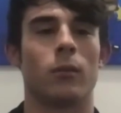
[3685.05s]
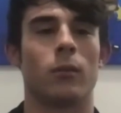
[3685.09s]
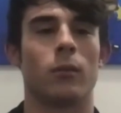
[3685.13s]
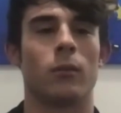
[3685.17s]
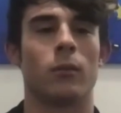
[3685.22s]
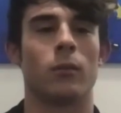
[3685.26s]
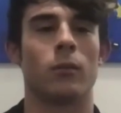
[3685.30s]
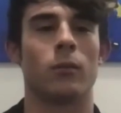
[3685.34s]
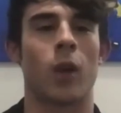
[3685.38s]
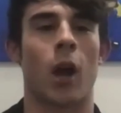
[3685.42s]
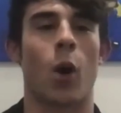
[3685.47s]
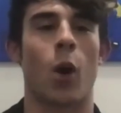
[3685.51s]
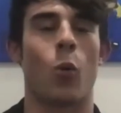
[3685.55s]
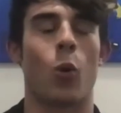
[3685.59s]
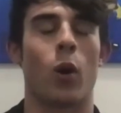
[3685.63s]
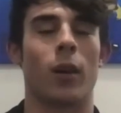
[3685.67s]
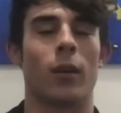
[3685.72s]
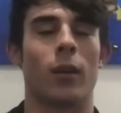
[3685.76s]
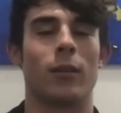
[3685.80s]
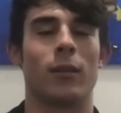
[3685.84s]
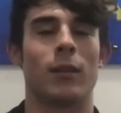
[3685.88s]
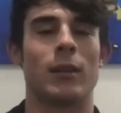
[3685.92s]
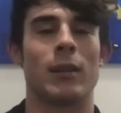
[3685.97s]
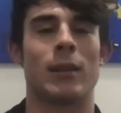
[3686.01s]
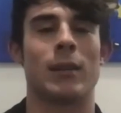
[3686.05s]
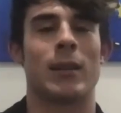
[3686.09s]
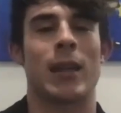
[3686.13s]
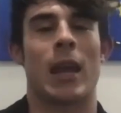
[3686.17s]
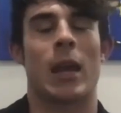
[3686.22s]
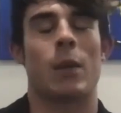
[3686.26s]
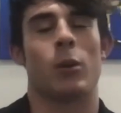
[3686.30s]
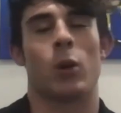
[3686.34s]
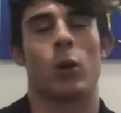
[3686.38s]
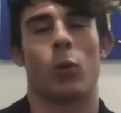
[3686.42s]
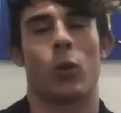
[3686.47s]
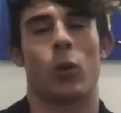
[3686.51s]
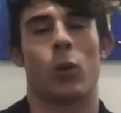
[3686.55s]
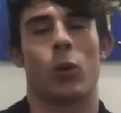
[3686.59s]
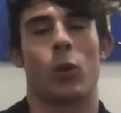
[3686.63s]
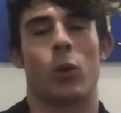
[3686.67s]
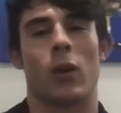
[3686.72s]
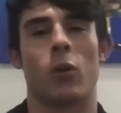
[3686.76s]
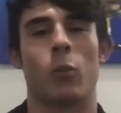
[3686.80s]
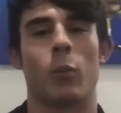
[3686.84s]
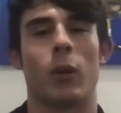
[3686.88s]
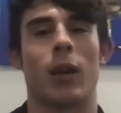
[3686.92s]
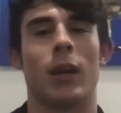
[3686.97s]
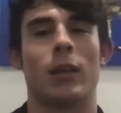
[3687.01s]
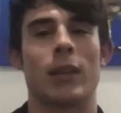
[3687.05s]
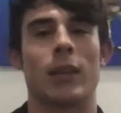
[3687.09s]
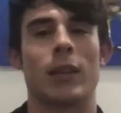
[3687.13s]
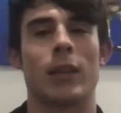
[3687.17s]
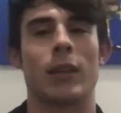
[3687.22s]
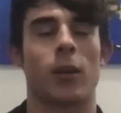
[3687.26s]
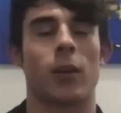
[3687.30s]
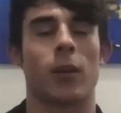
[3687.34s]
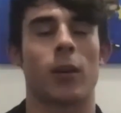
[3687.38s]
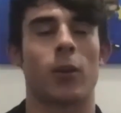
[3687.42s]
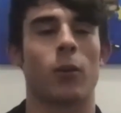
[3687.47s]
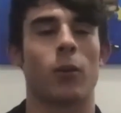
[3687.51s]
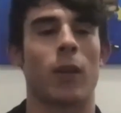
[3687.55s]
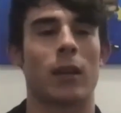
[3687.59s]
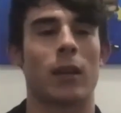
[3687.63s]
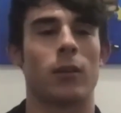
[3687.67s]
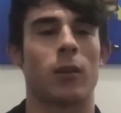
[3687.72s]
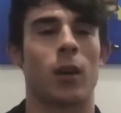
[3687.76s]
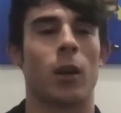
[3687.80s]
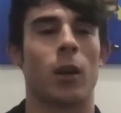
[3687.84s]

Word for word: not want to date me or whatever because I said or that's not a